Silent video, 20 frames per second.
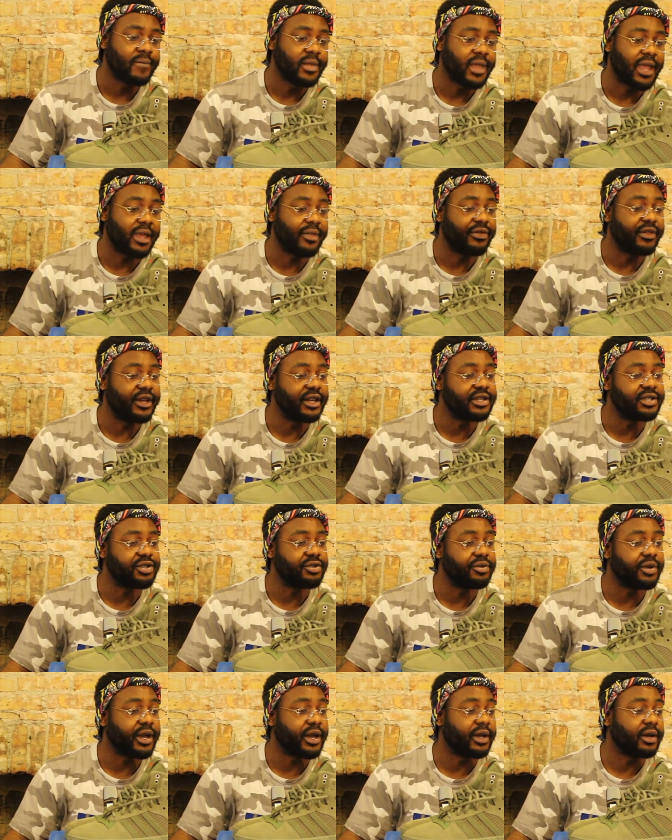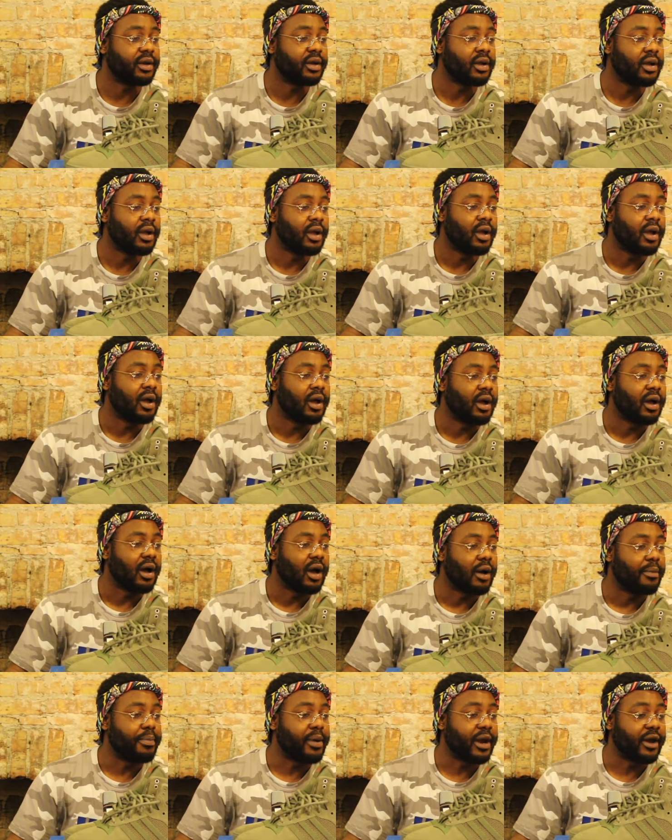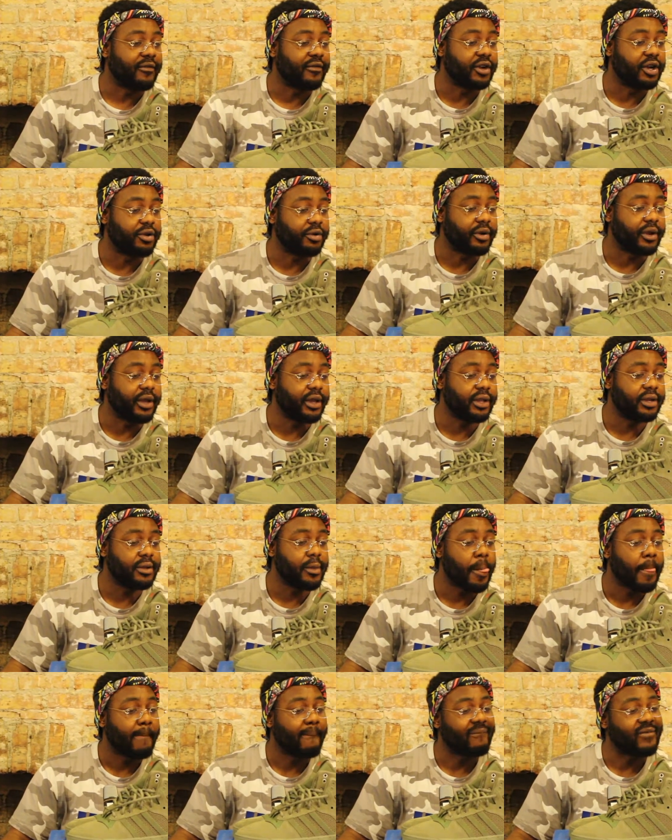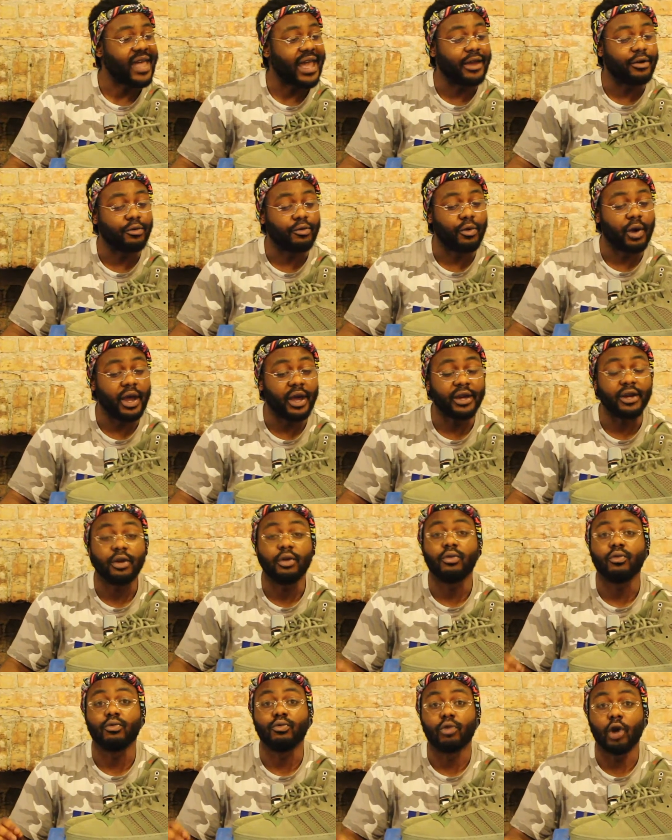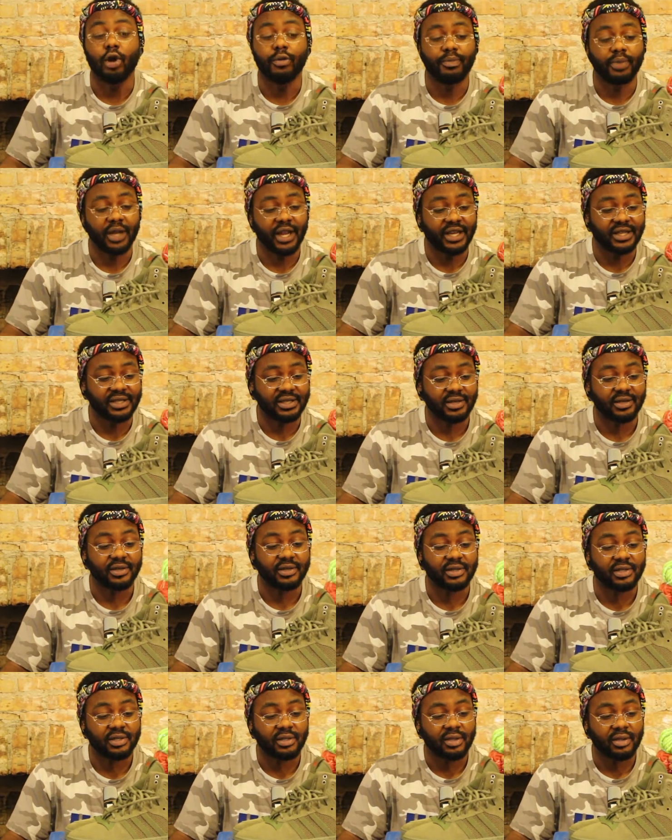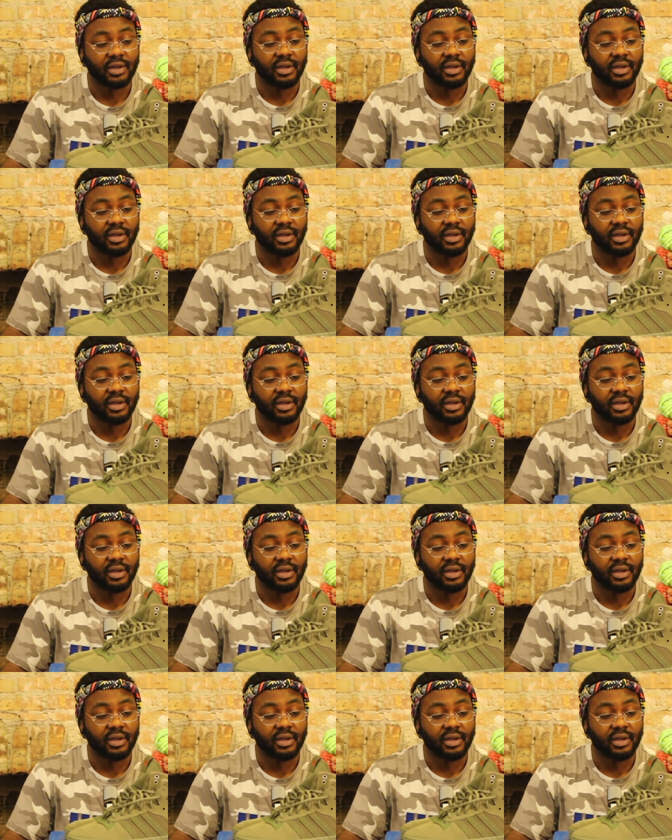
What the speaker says: And this, you get a pair of green and red rope laces.